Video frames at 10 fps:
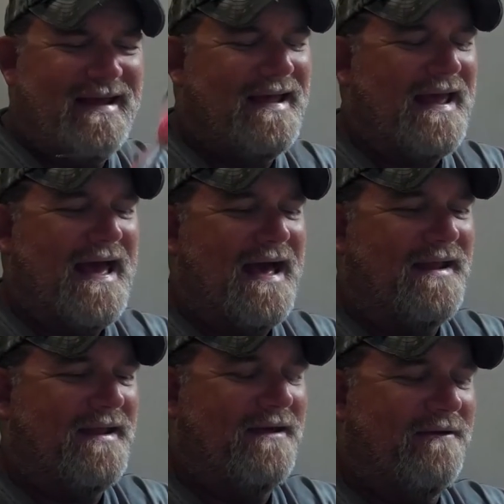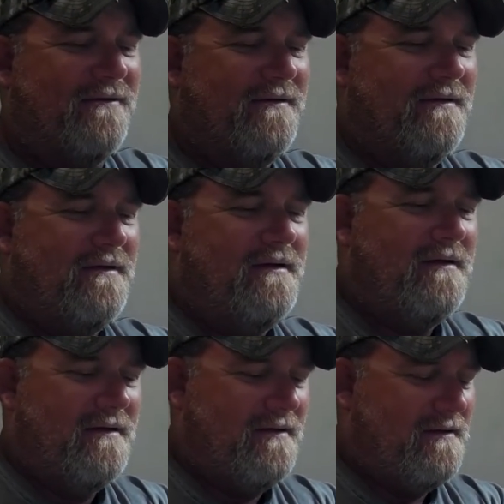Get out of here.
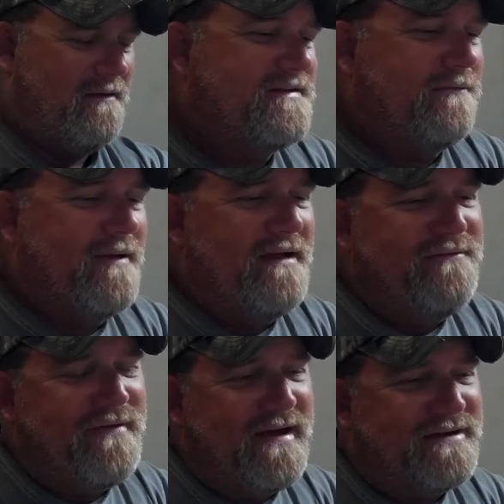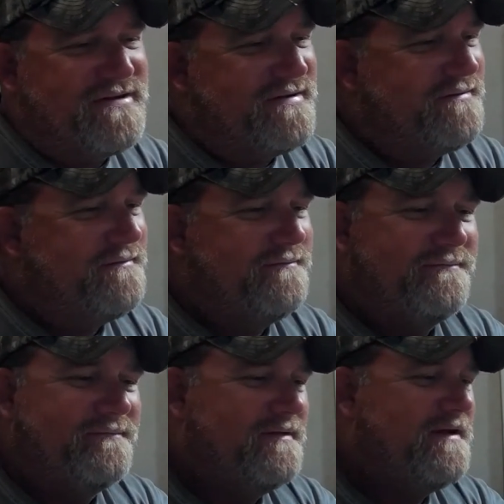So redfish,
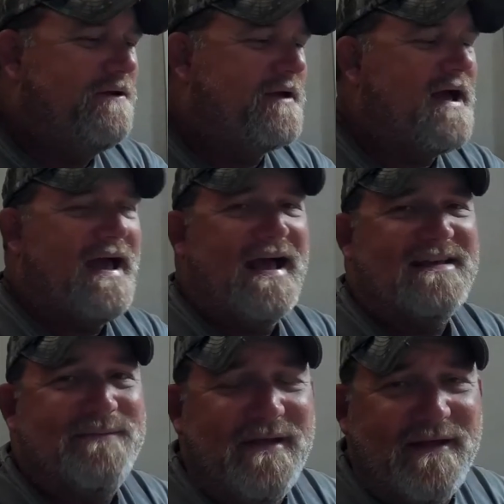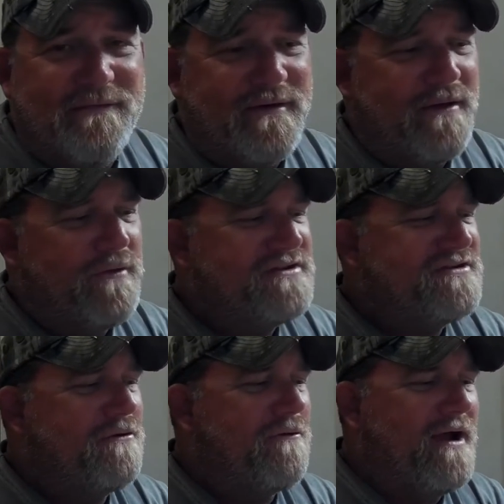you know, a guy asked me the other day, what's
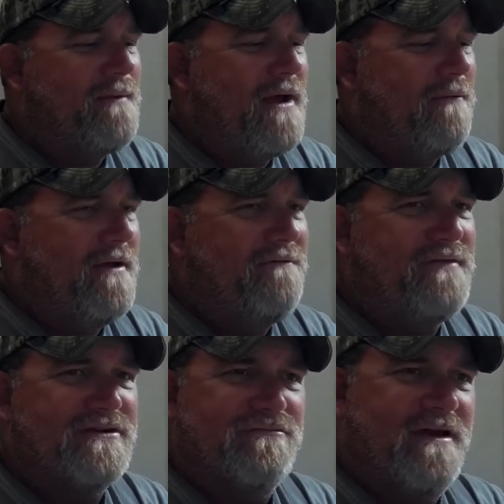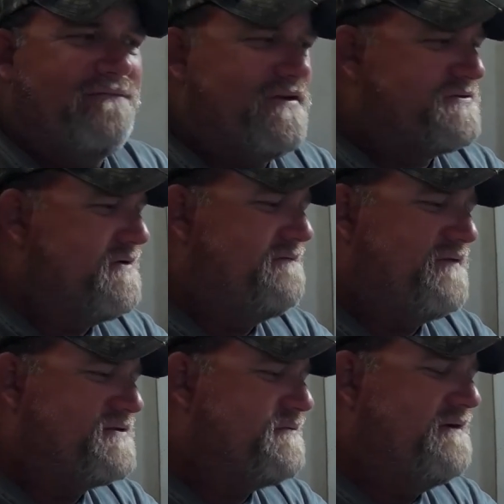so great about redfish? Redfish,
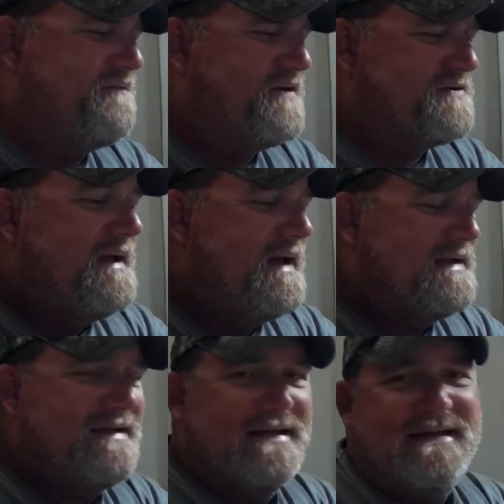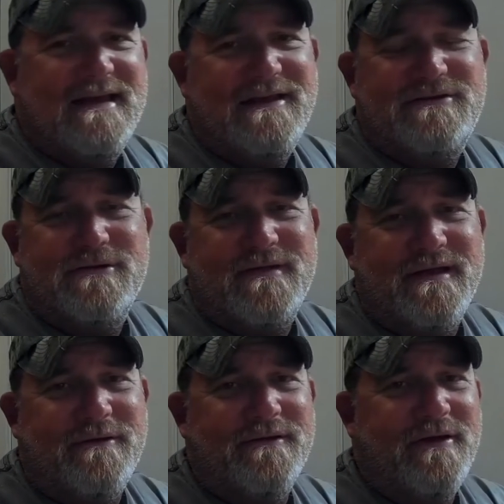redfish, redfish. I said, to tell you the truth, I
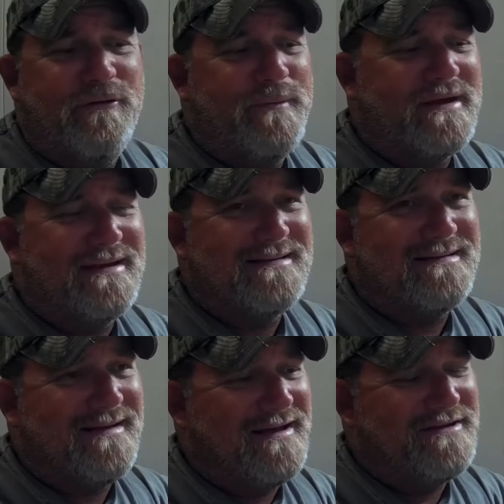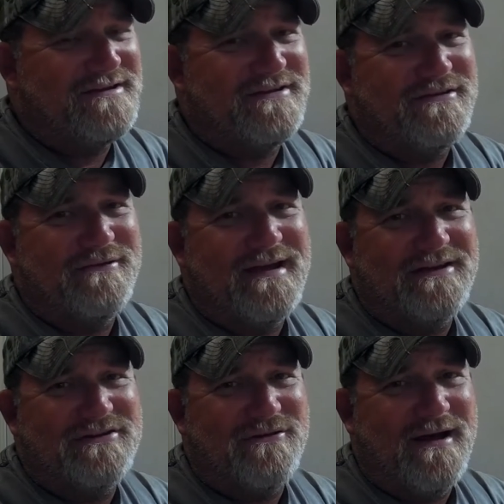don't know, because I just as soon
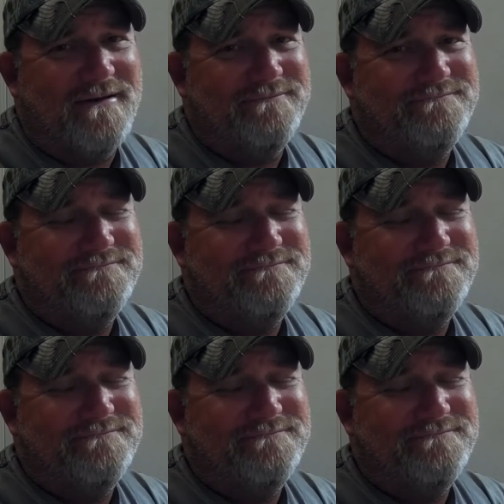catch trout.